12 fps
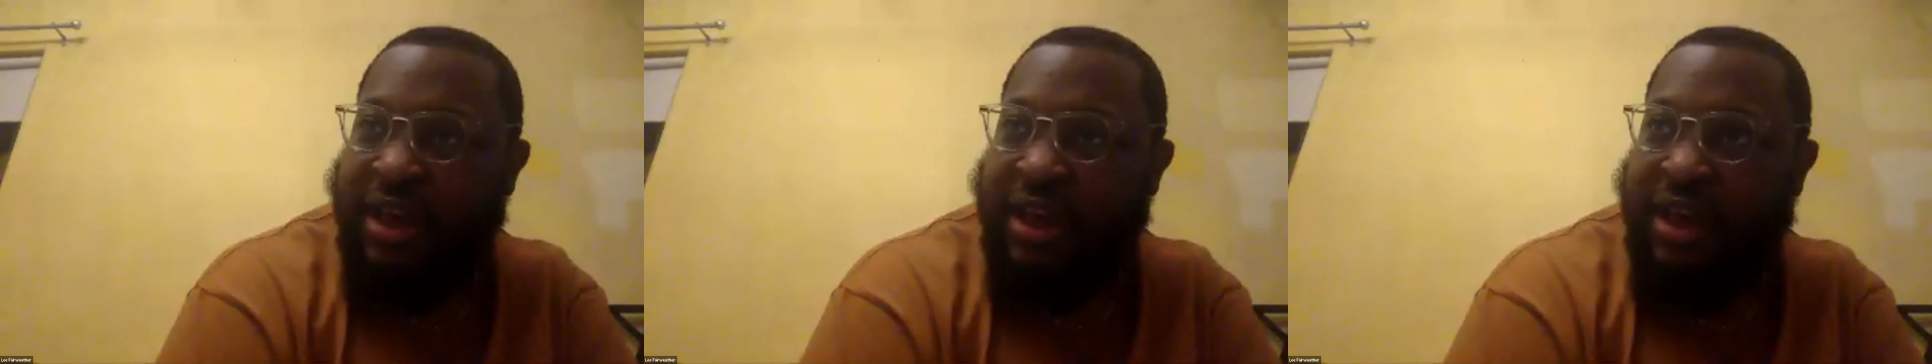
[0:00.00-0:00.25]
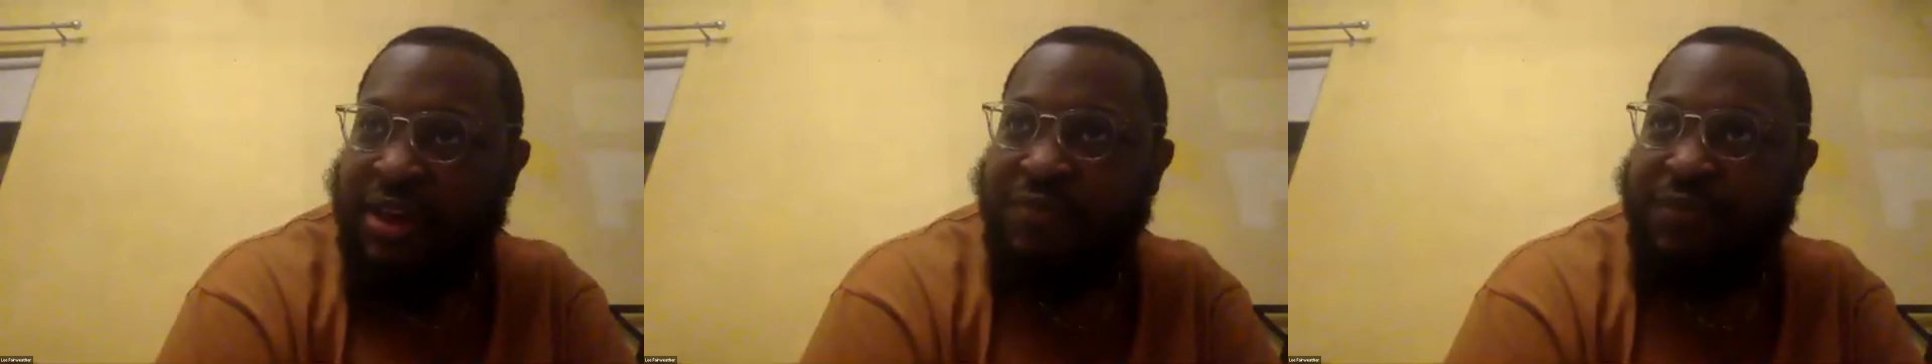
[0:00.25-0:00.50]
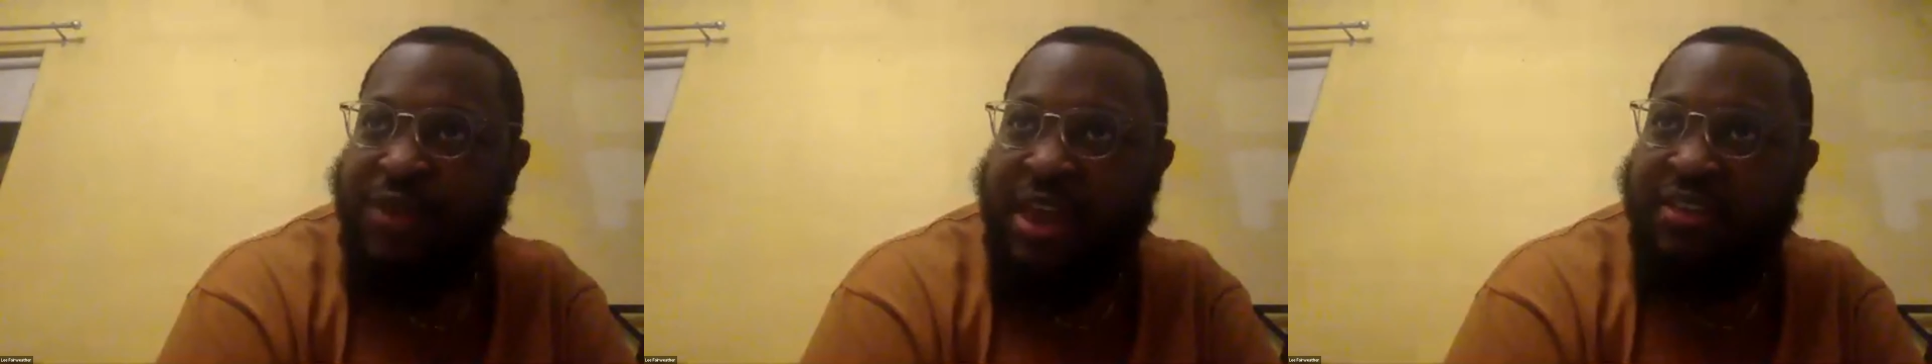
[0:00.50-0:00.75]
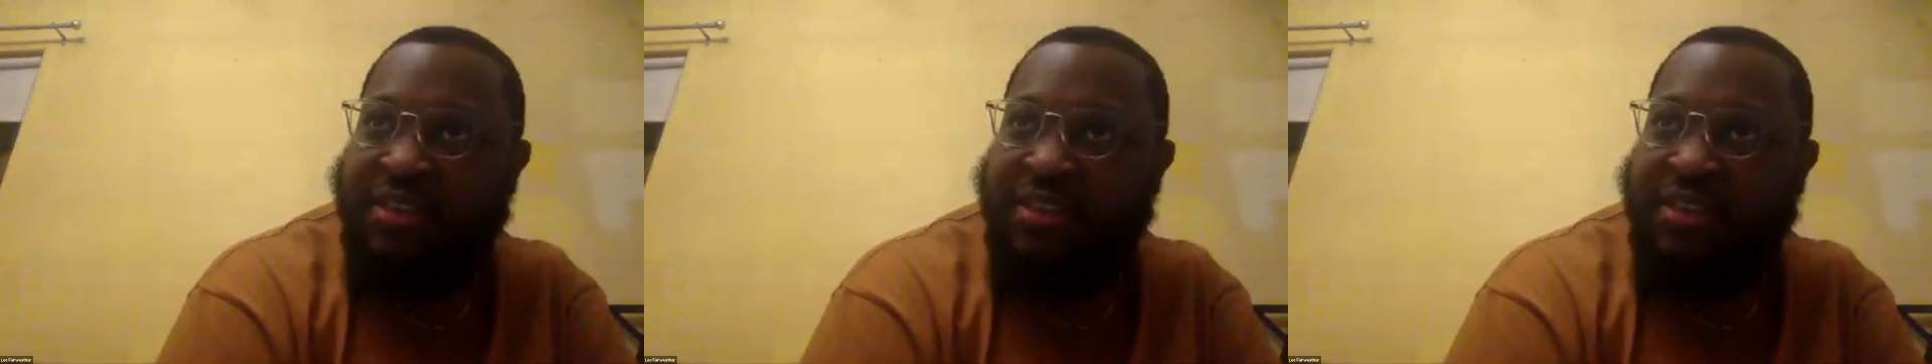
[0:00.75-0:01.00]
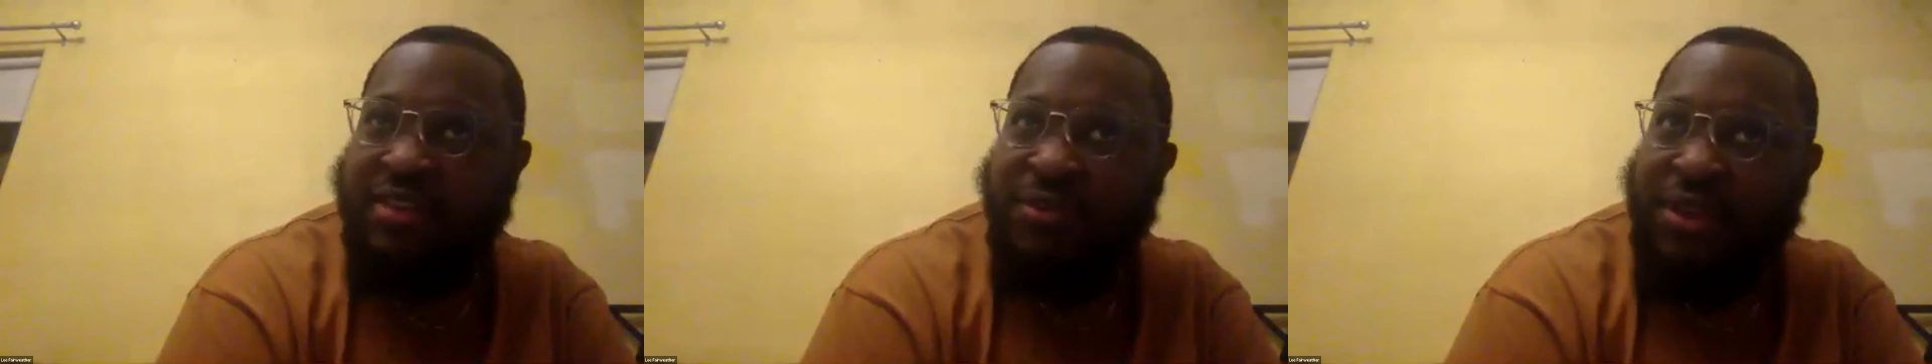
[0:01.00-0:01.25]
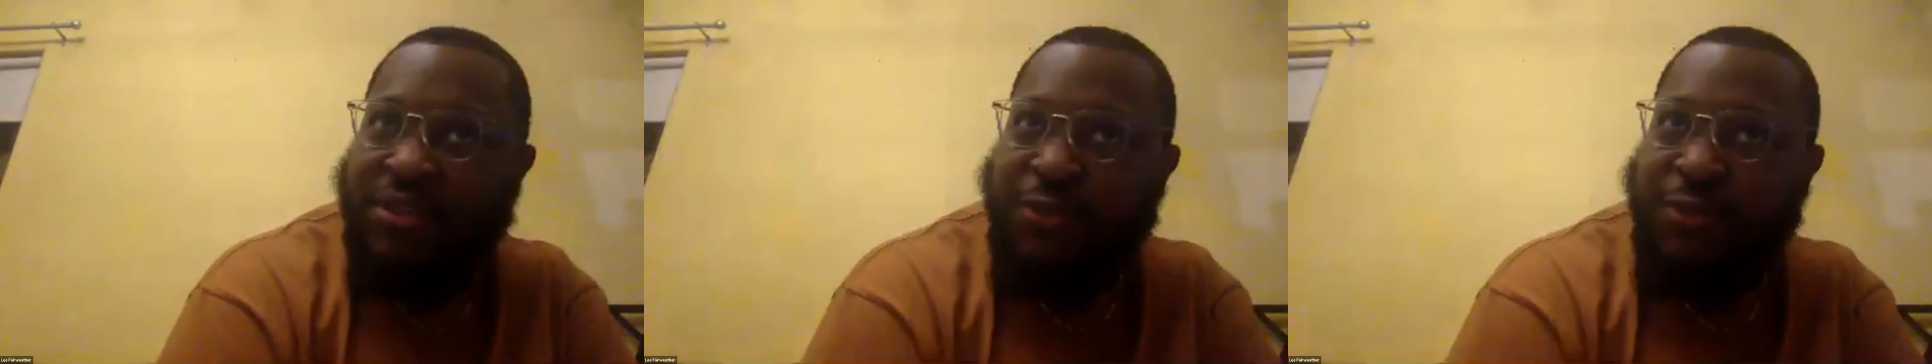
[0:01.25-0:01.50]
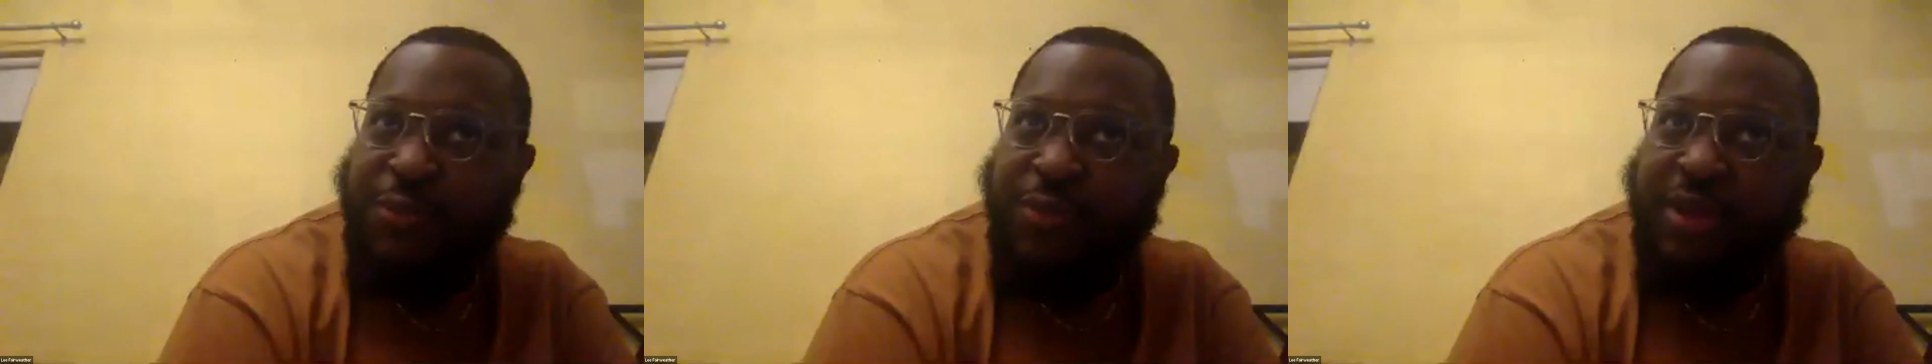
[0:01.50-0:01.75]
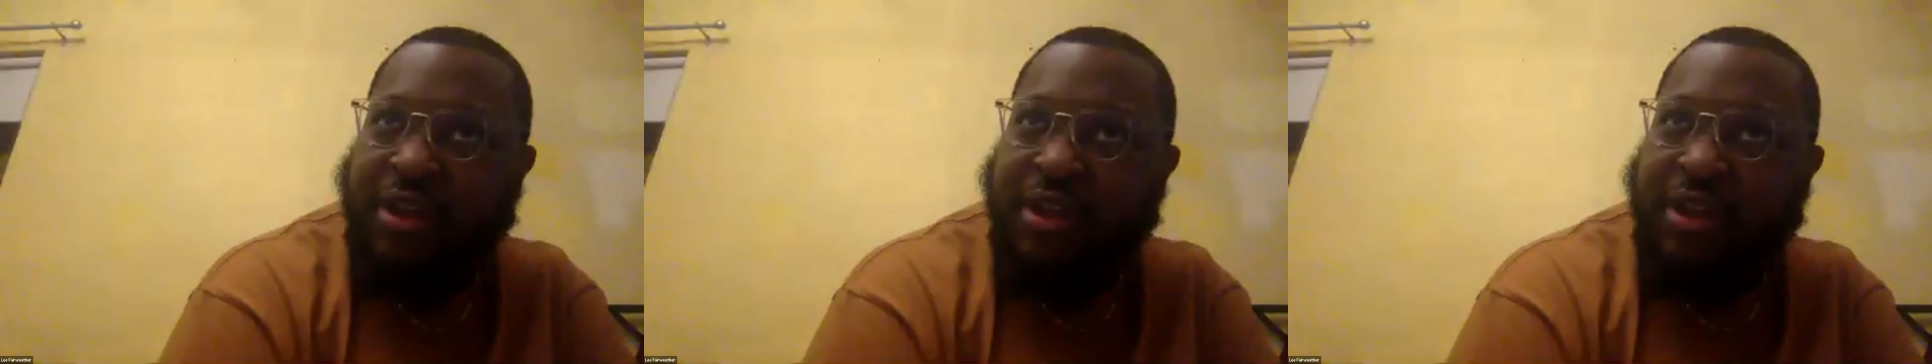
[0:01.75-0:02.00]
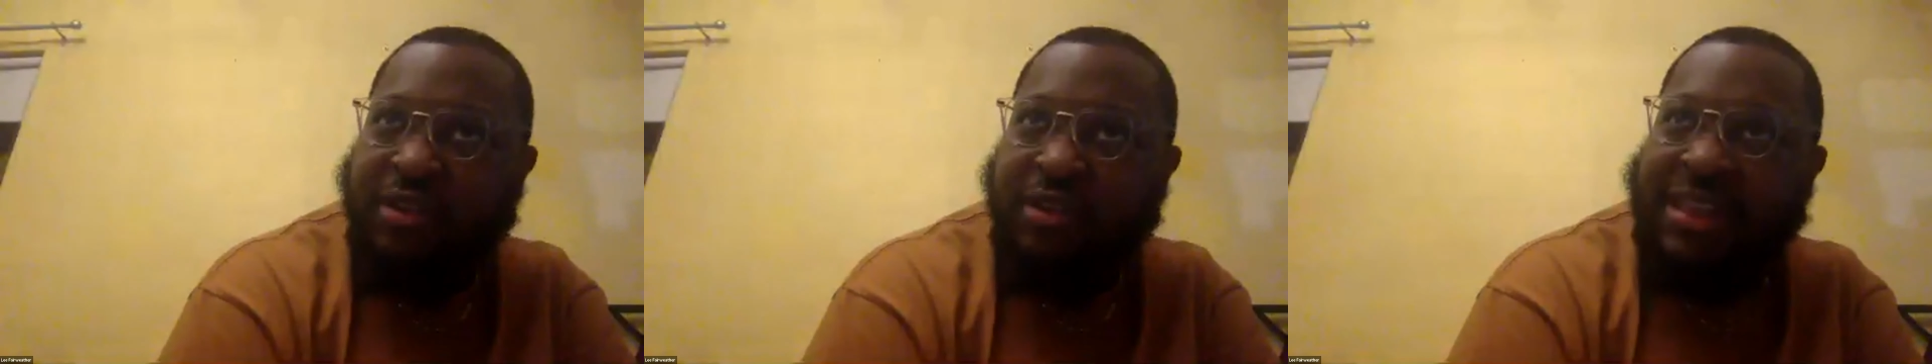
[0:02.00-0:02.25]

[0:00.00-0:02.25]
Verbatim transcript: Um, executed super well,